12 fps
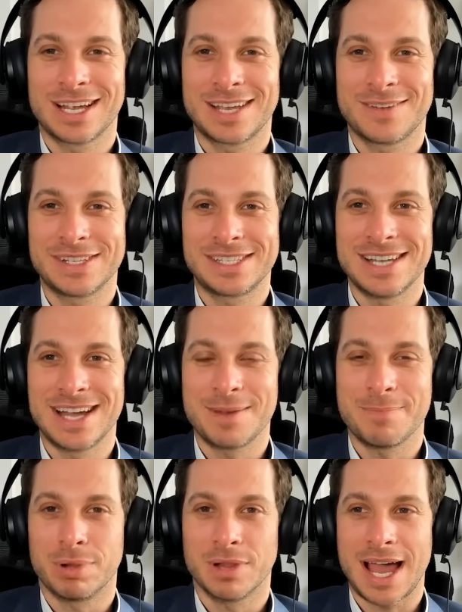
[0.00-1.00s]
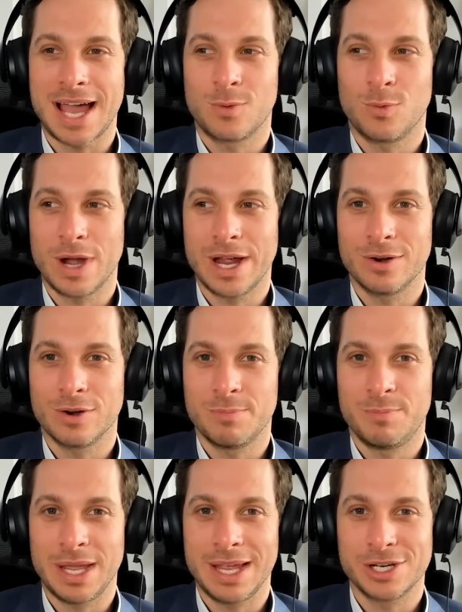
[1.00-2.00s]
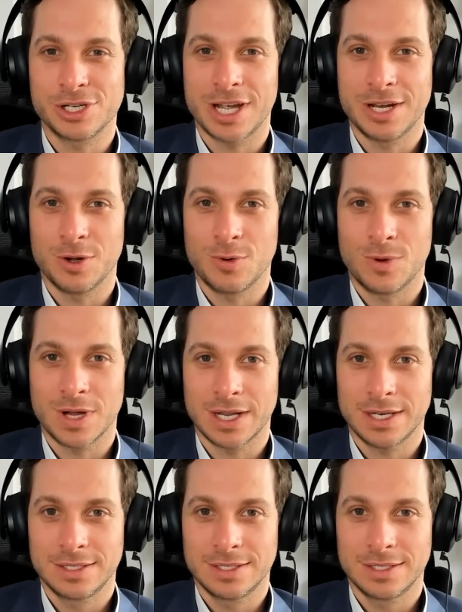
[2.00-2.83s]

if it's not black, white, or beige, I don't want it.